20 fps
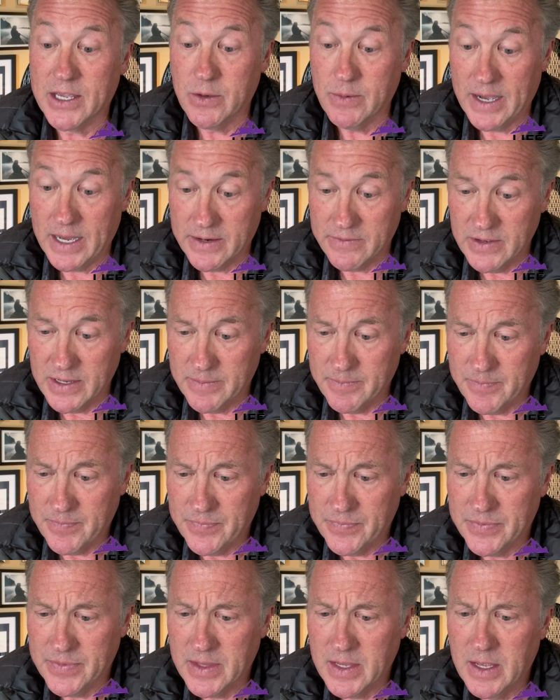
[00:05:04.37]
out of it.
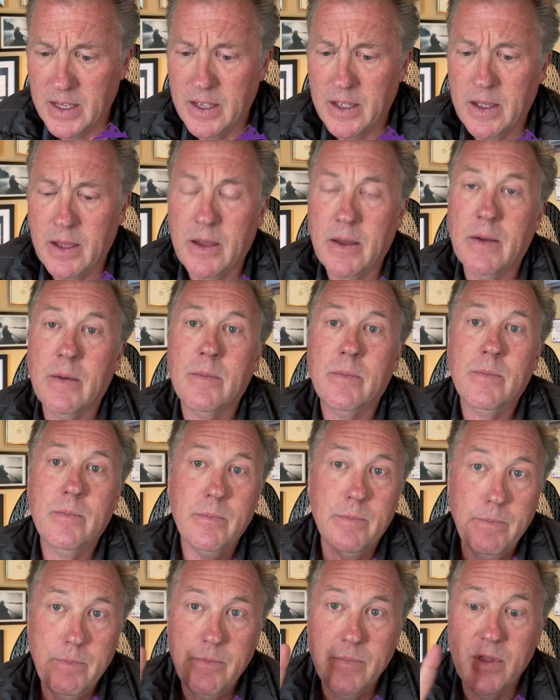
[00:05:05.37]

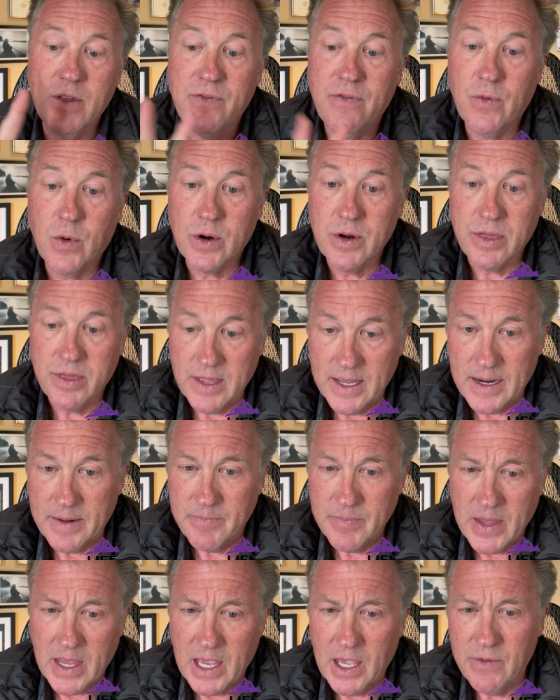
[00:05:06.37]
The fourth
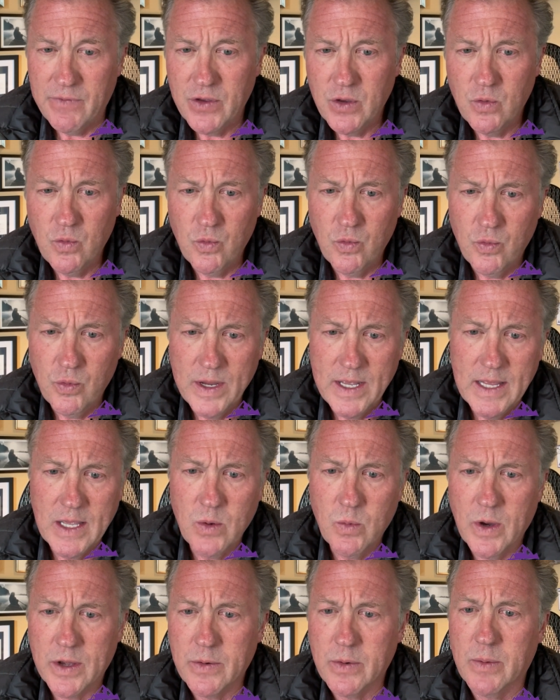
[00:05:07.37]
thing, if you really
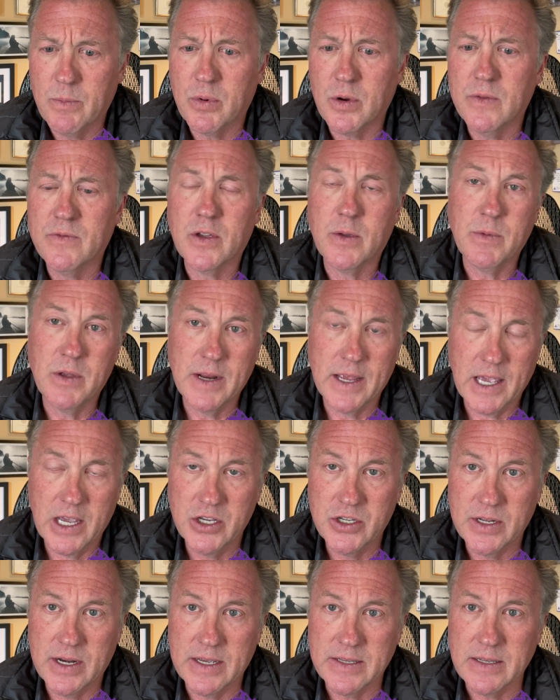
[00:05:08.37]
want to improve
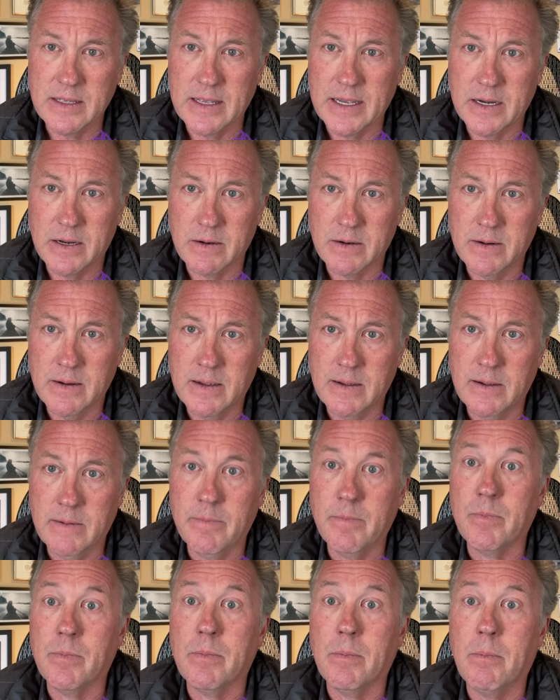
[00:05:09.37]
communication as a leader,
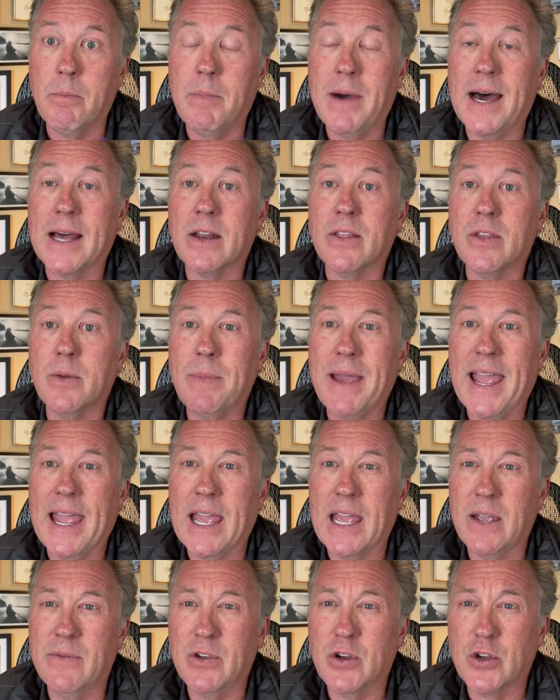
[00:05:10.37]
model the
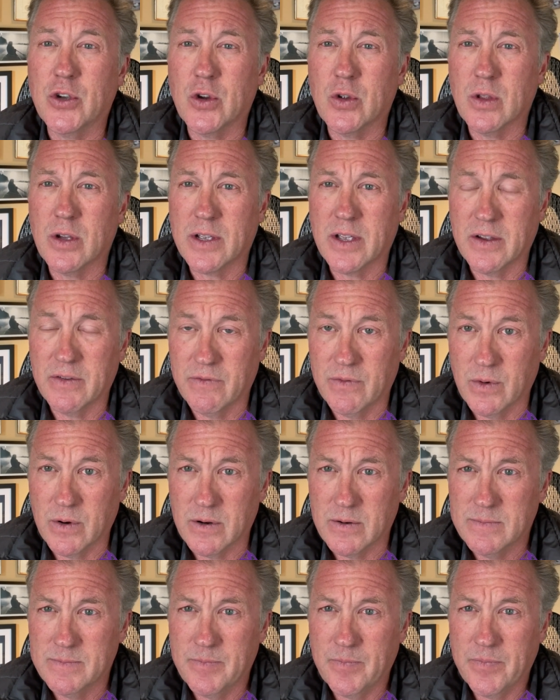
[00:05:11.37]
behavior you're looking
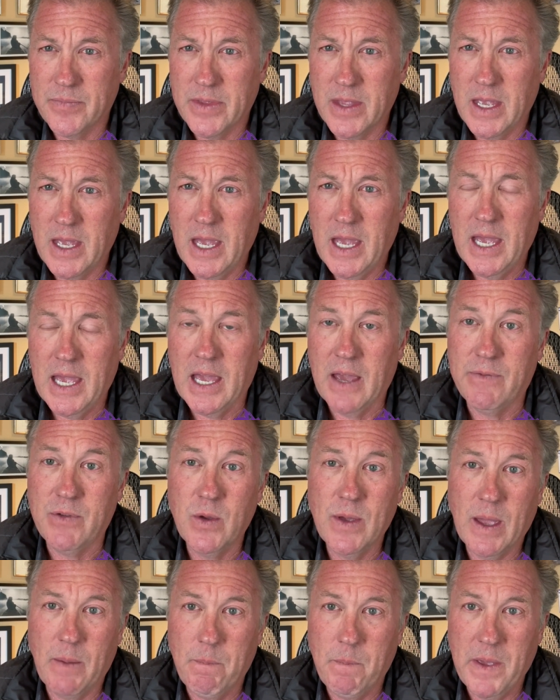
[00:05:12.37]
for. If you
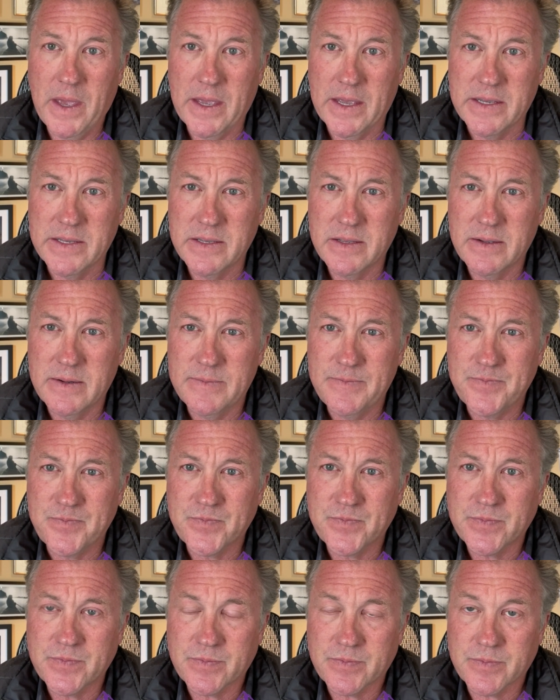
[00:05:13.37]
get pissed
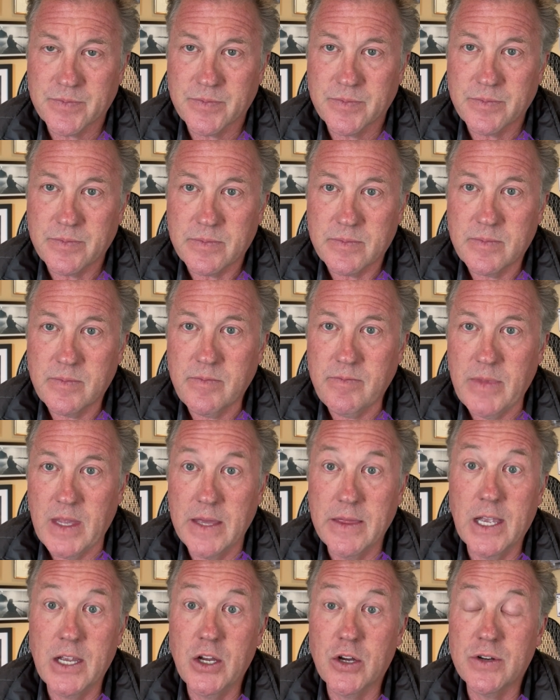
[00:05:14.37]

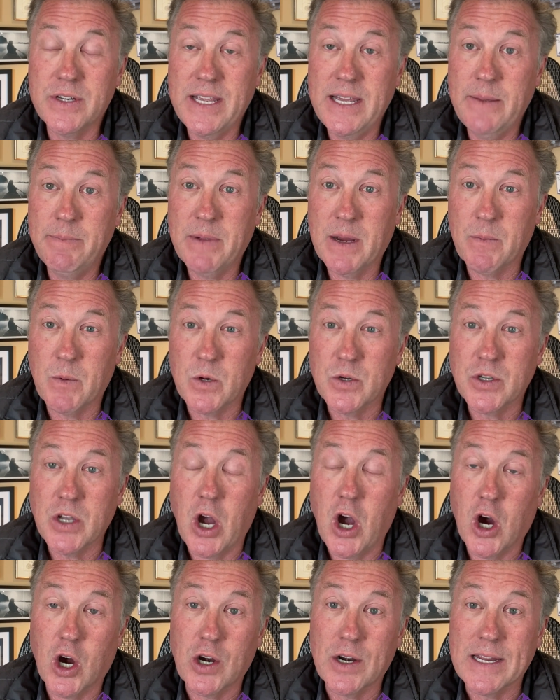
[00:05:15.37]
that your team members
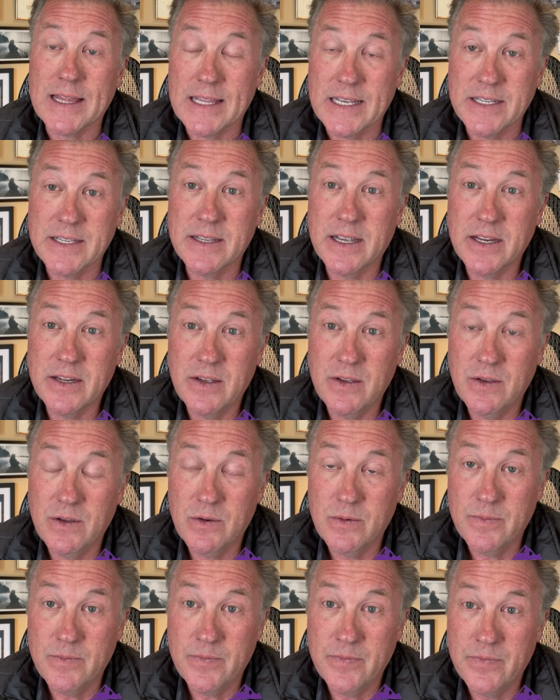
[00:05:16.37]
aren't listening to
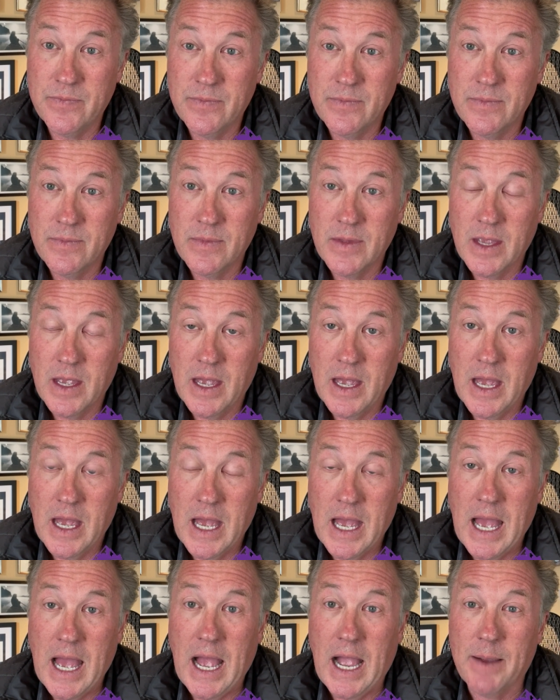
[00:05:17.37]
you,
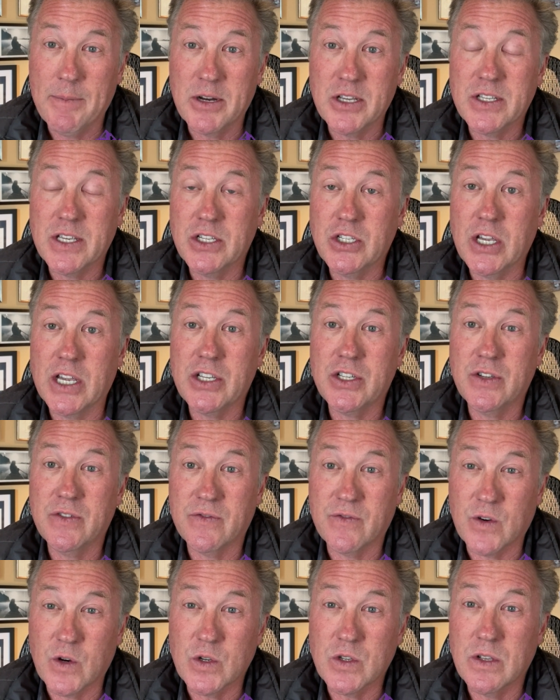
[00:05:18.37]
I'm going to suggest you
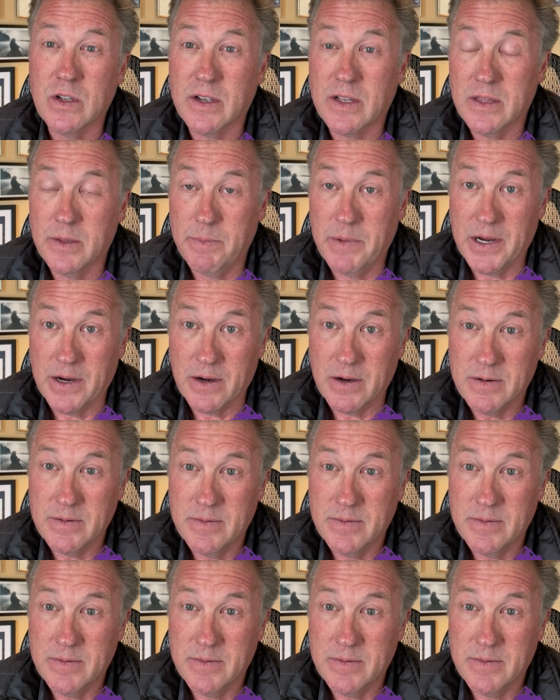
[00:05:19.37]
first look in the mirror.